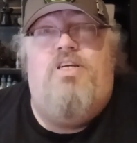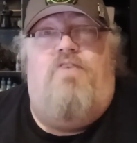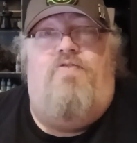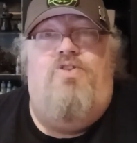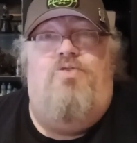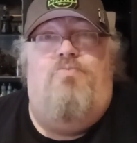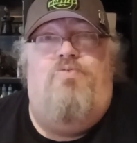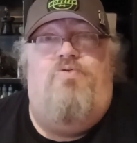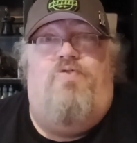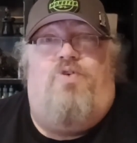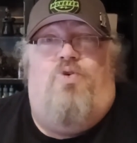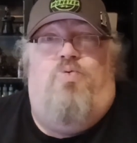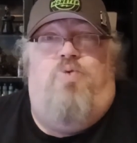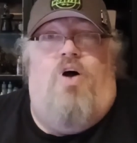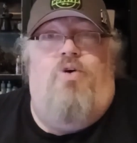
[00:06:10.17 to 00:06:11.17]
have a number of
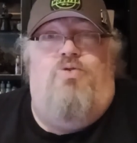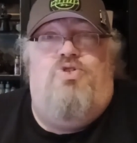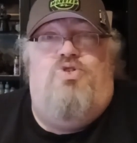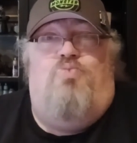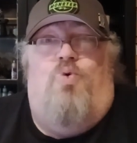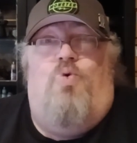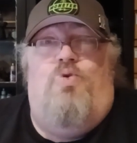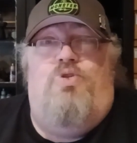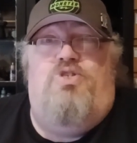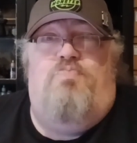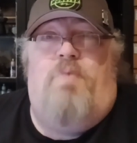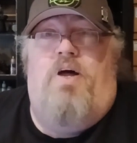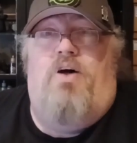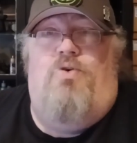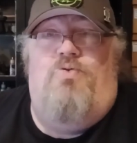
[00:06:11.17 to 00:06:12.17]
quotes, ward
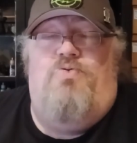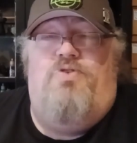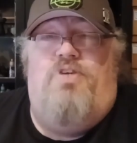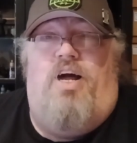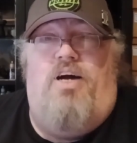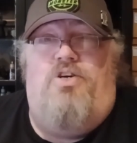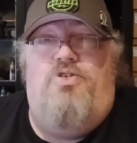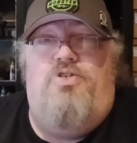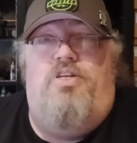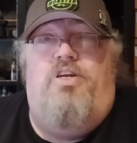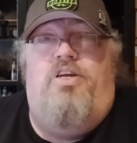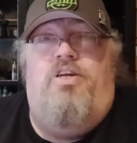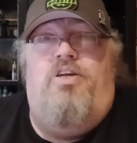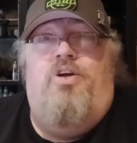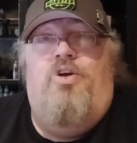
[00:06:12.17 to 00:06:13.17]
spells
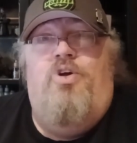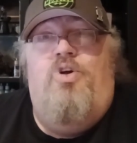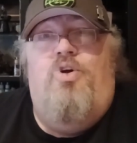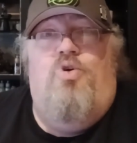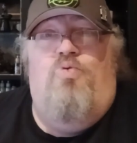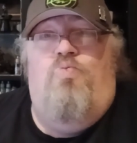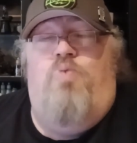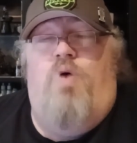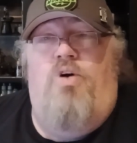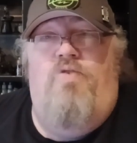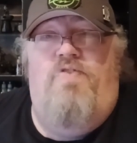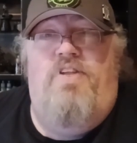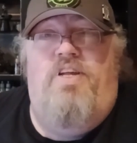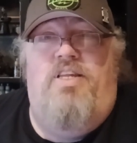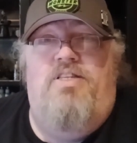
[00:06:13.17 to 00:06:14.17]
actually
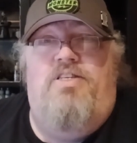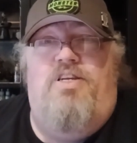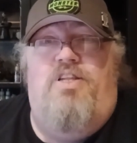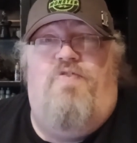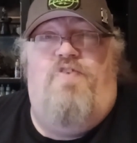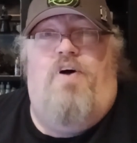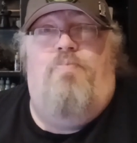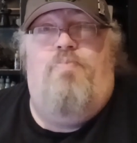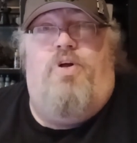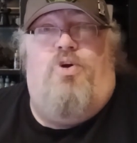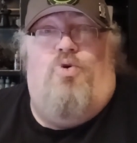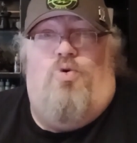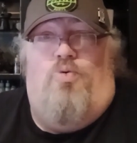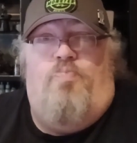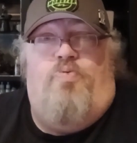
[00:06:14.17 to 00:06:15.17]
woven into the fabric
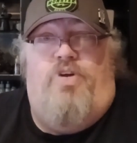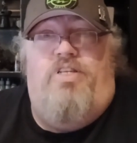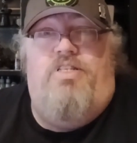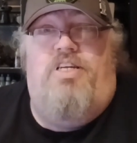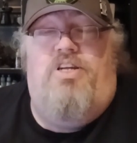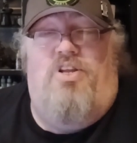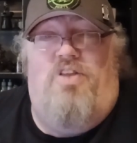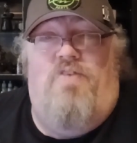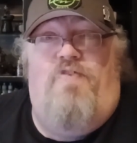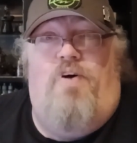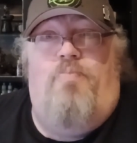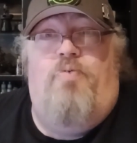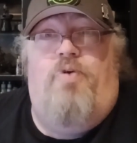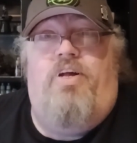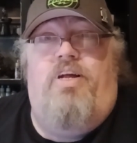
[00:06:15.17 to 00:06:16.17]
or printed on the
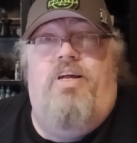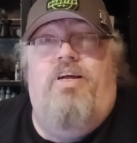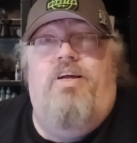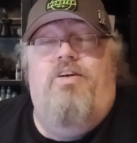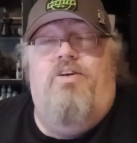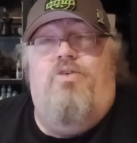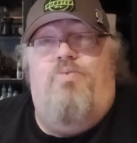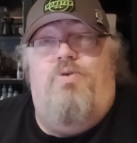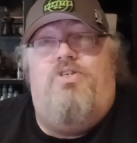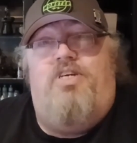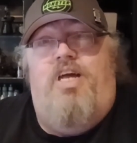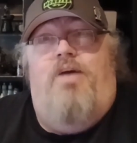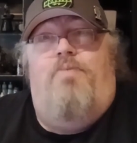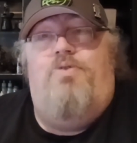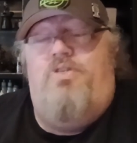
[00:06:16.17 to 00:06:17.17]
fabric, which
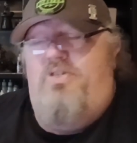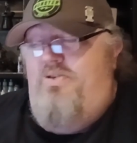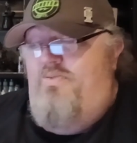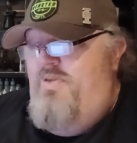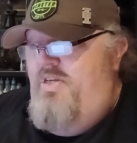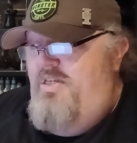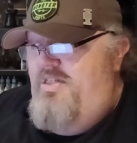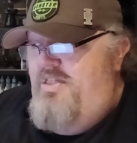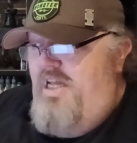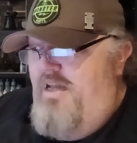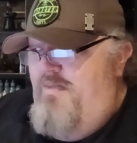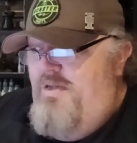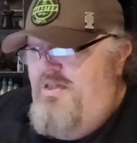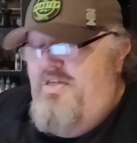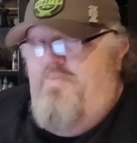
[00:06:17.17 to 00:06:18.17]
kept some of these
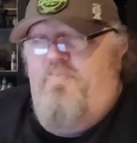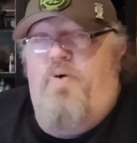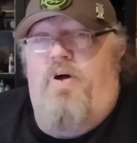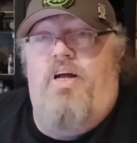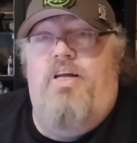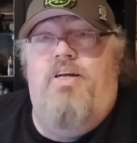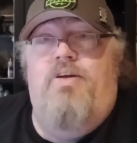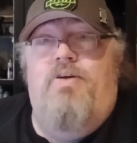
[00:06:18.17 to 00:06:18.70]
demons at bay.